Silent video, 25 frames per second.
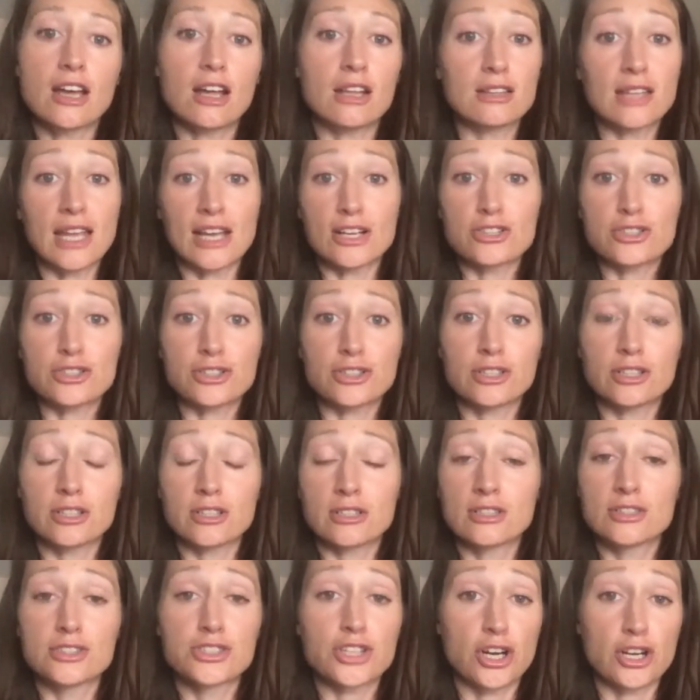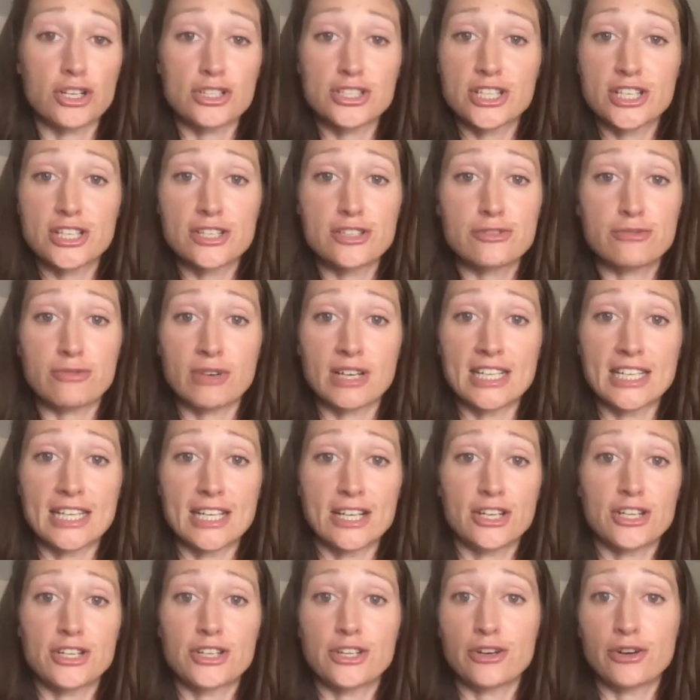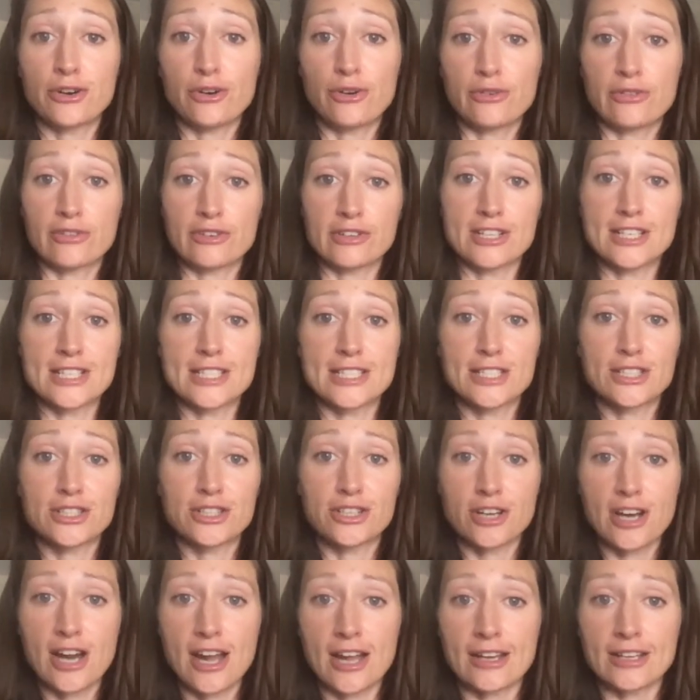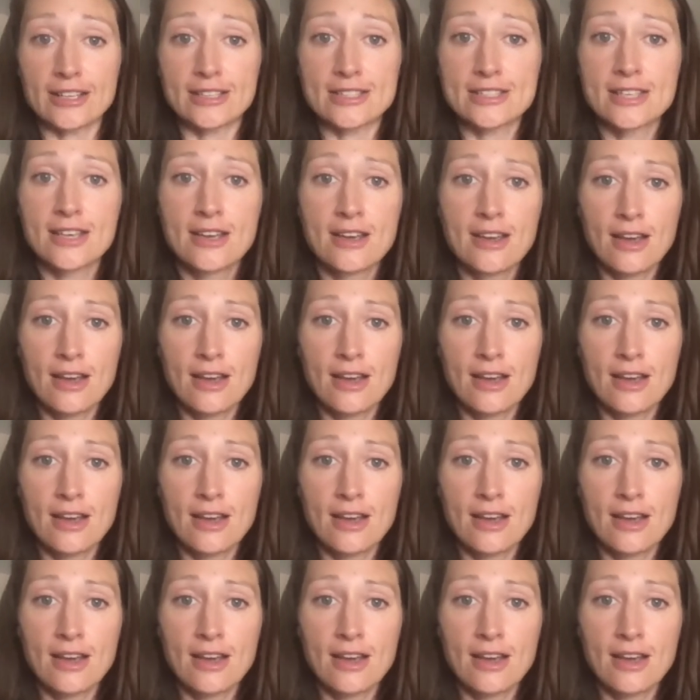electrical charges right near your ovaries and your eggs.